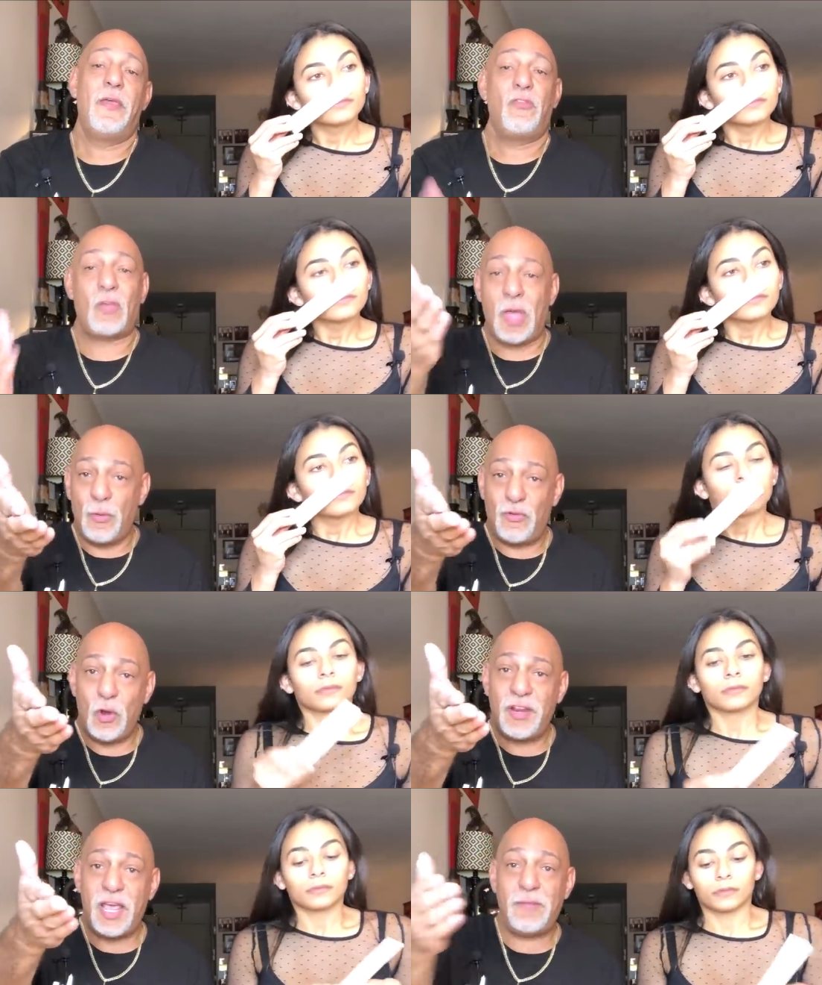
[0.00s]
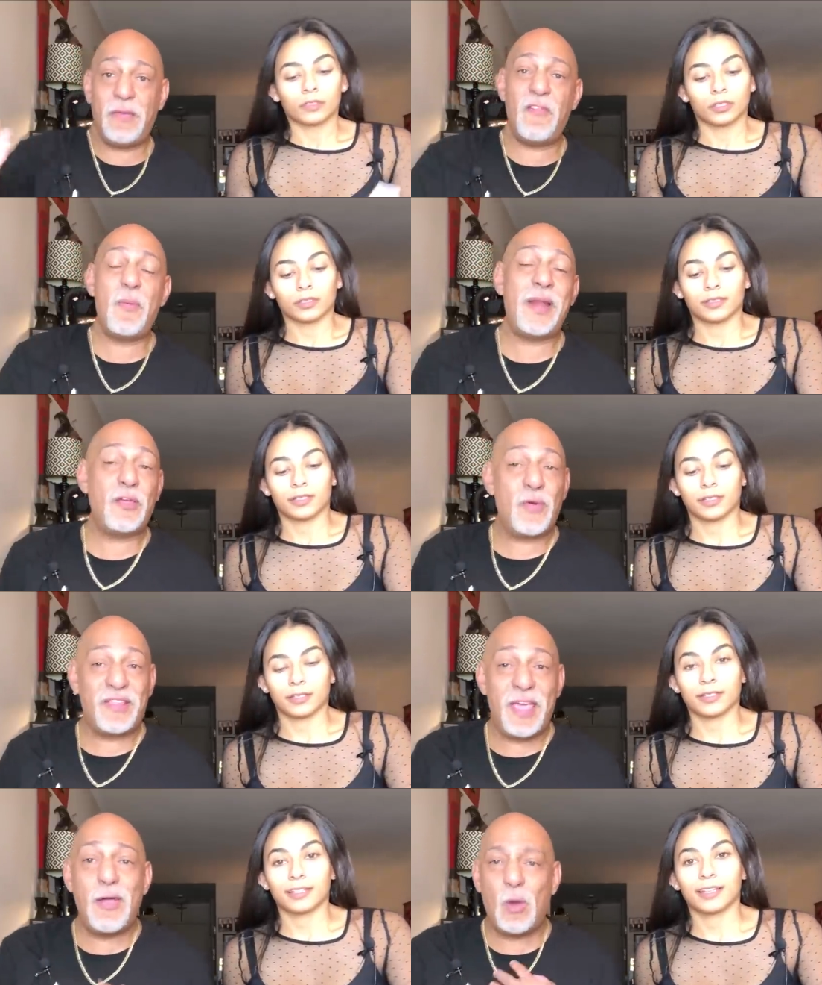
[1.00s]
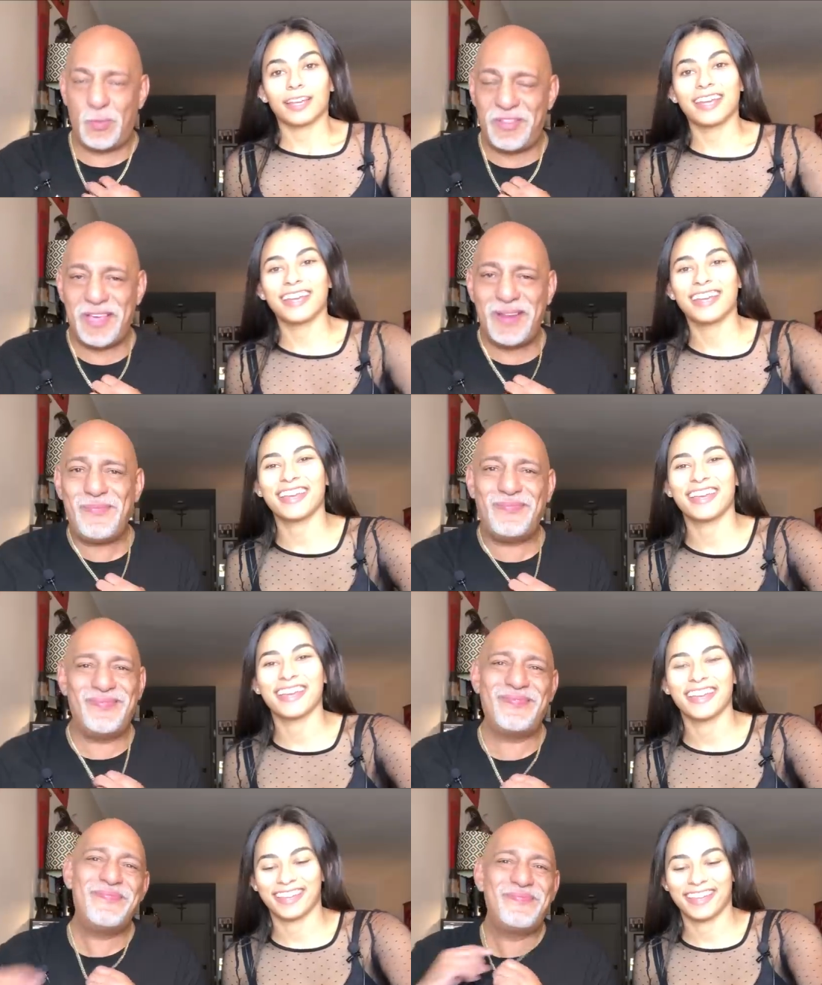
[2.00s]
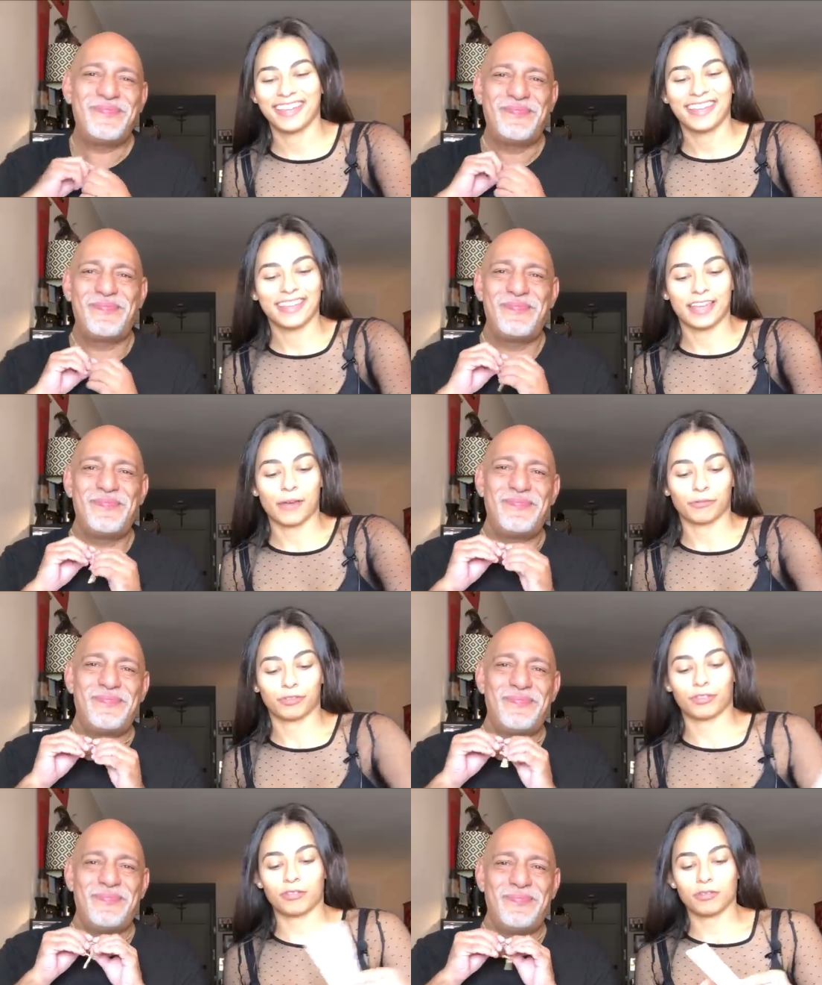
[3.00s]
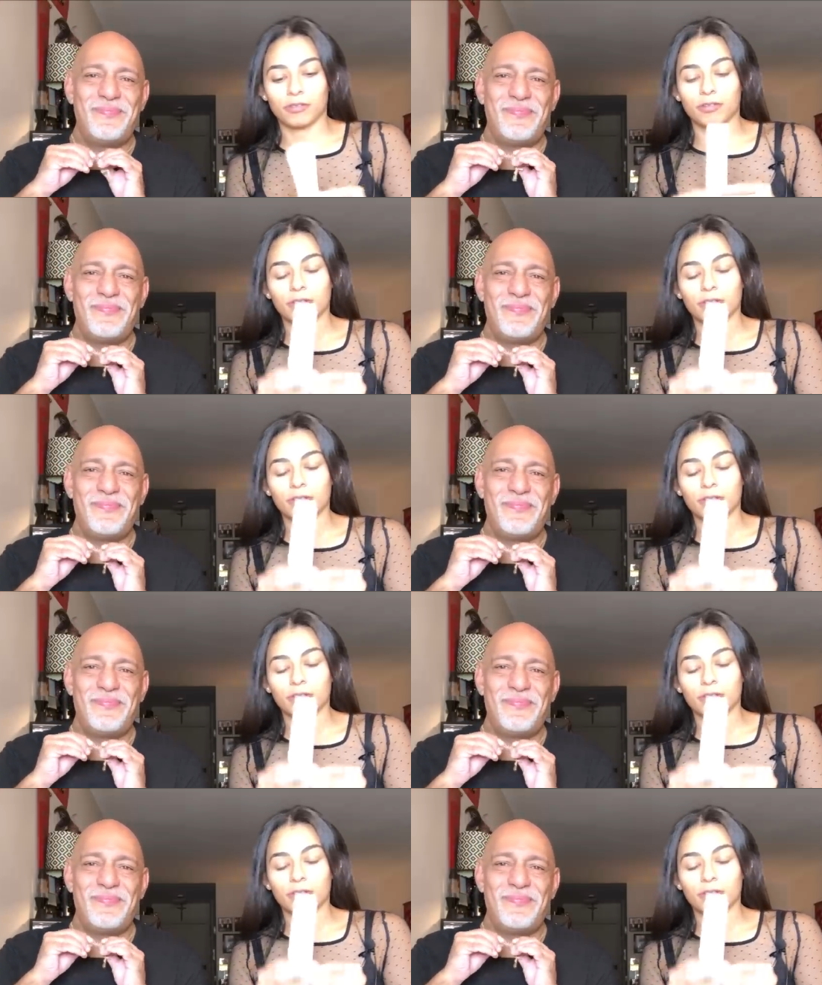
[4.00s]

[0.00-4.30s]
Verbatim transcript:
Speaker 1: So how was your day? Everybody had a great day? Hope you did. That one's good.